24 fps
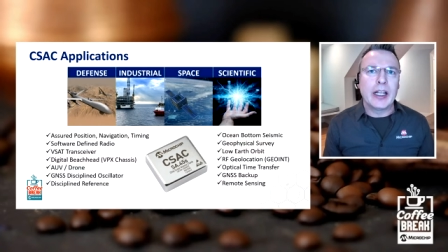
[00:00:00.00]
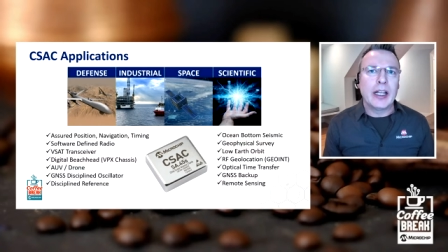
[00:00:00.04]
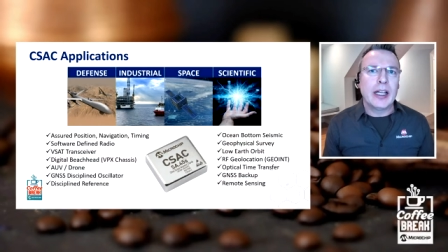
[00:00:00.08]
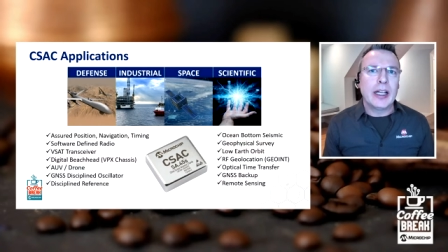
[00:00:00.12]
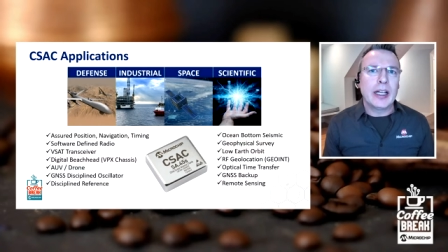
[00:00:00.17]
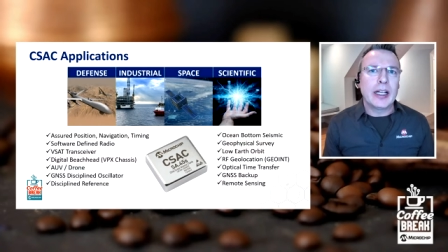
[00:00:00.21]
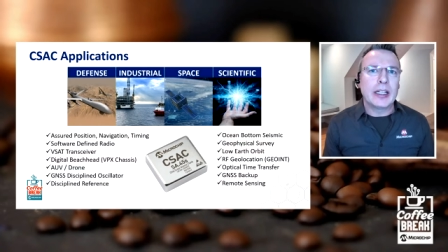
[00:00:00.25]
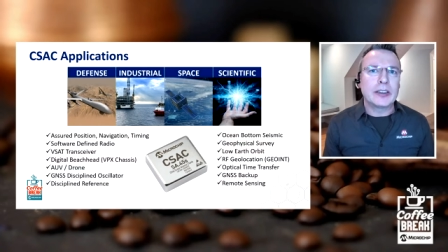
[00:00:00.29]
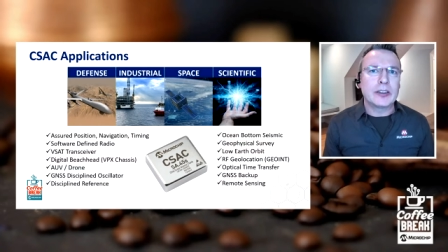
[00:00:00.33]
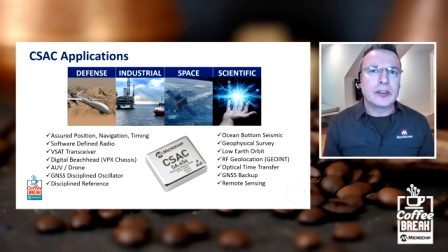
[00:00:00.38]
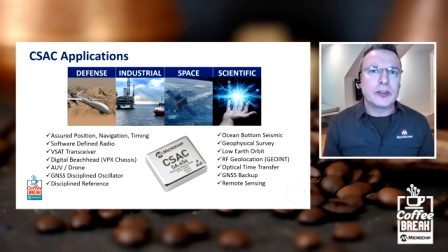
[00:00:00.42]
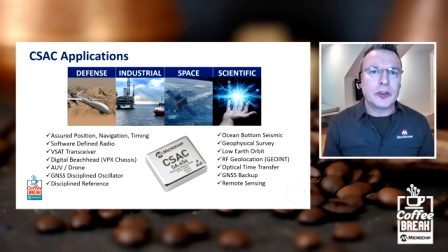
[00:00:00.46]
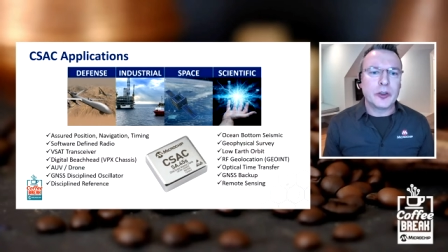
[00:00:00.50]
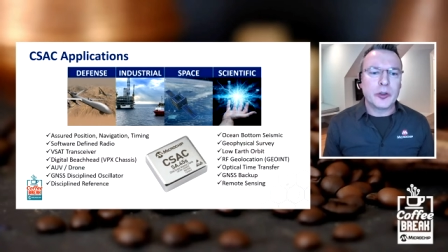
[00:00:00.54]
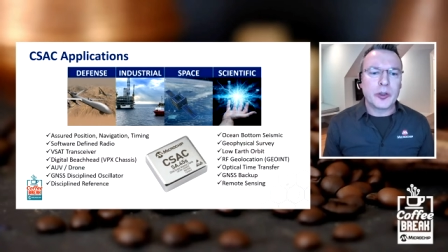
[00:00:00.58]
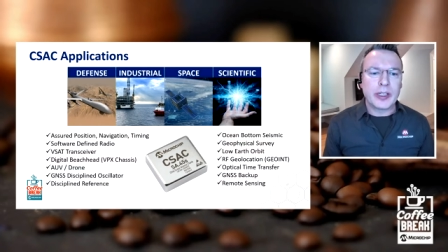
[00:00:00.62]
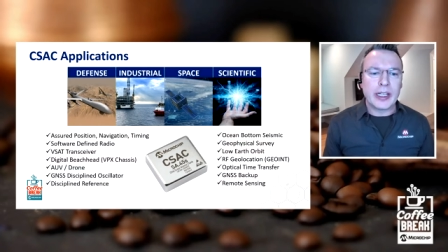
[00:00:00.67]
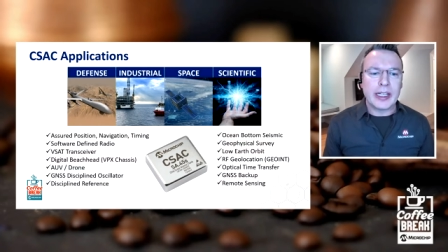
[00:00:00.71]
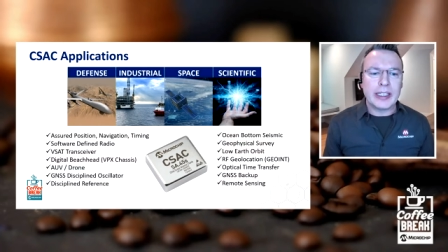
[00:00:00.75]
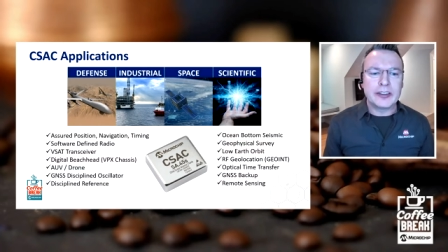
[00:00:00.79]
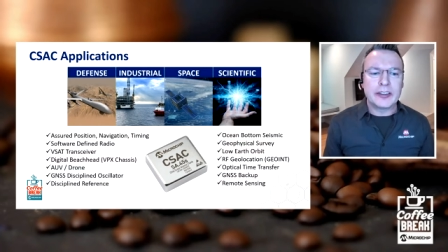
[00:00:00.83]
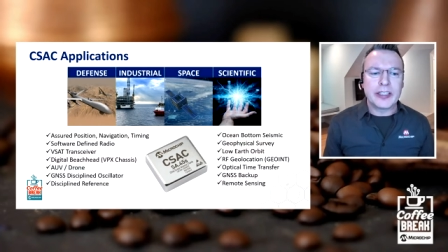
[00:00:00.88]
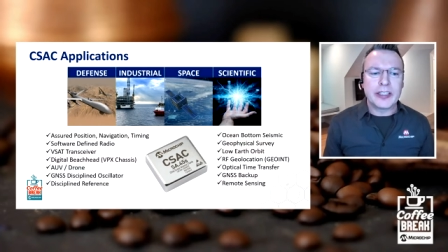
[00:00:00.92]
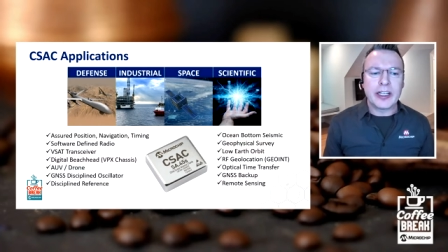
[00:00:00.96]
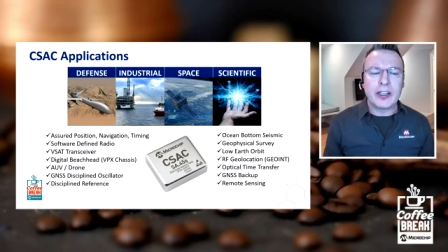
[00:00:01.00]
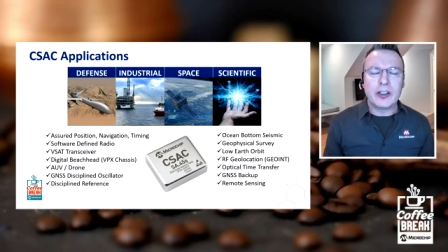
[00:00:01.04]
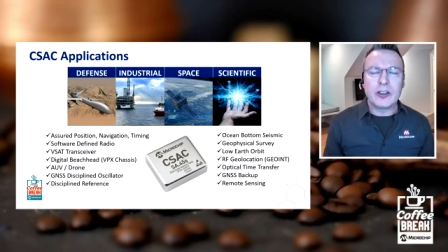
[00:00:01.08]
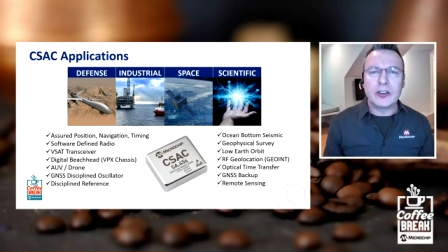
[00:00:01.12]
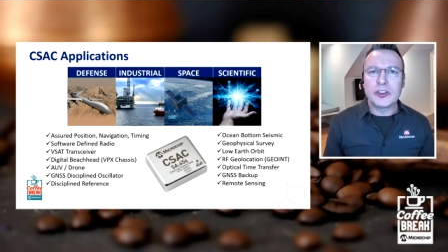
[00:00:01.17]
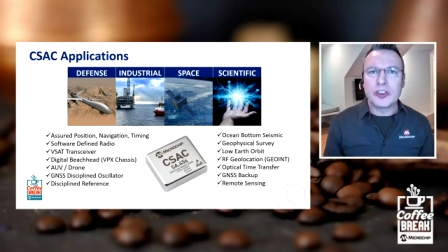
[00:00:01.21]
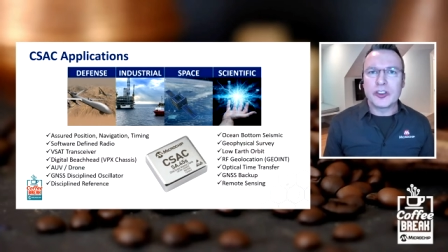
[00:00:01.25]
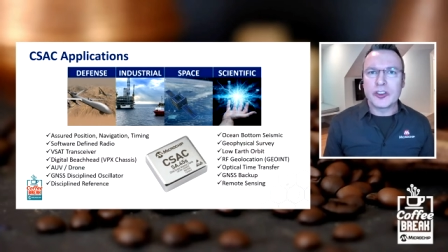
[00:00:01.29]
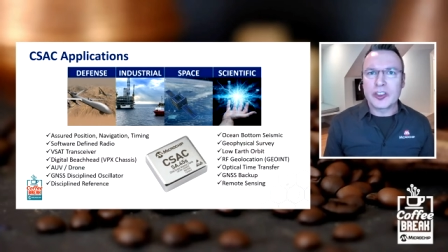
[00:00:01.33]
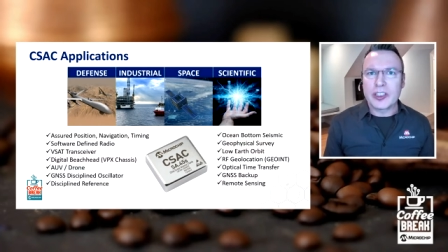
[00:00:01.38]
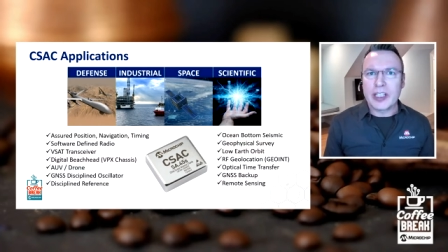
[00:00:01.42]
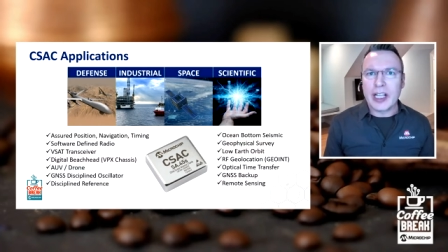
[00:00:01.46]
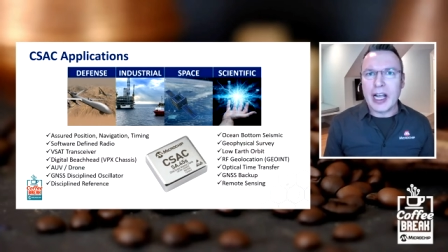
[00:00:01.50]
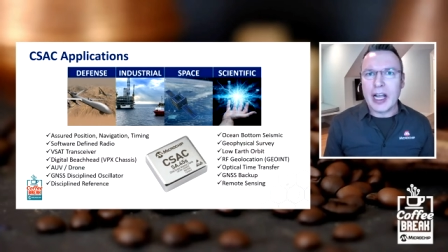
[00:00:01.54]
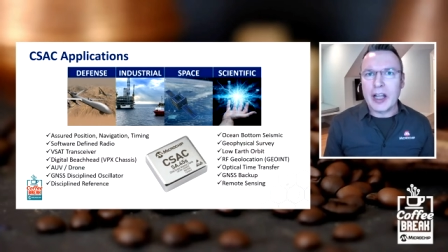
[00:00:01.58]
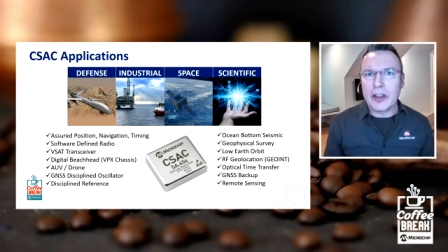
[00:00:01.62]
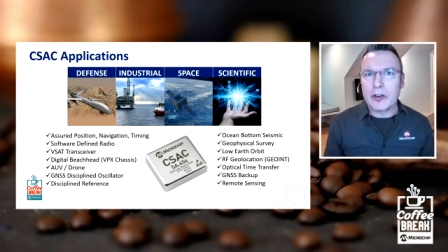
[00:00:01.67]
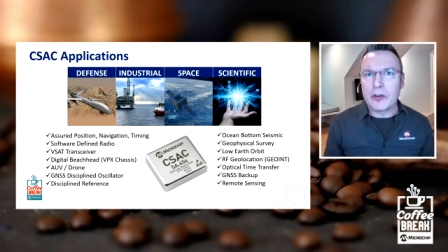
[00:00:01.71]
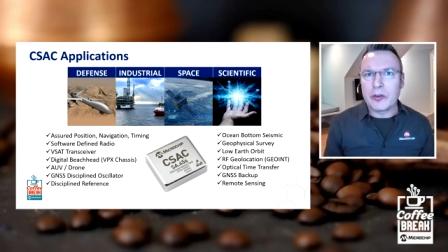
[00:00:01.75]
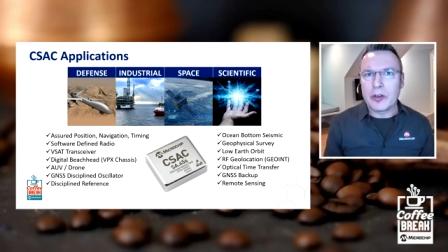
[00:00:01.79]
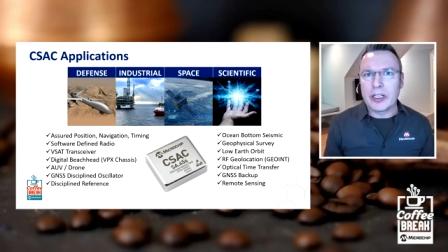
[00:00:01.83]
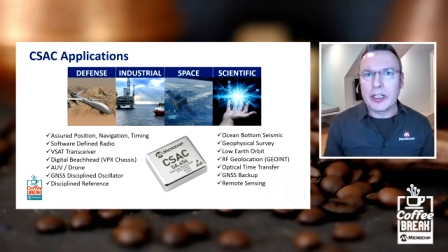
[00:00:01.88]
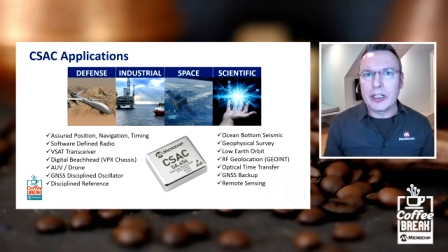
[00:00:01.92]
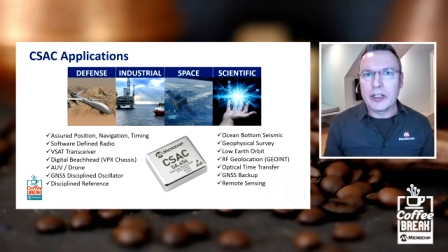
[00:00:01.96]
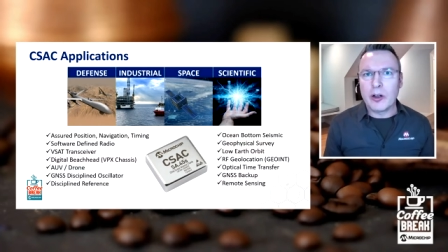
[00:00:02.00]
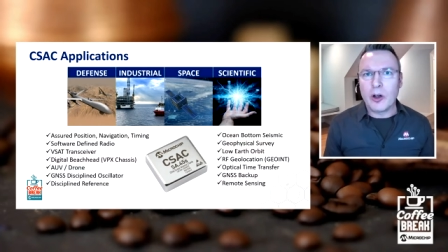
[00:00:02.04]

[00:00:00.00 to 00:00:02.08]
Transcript: it's doing intelligence gathering,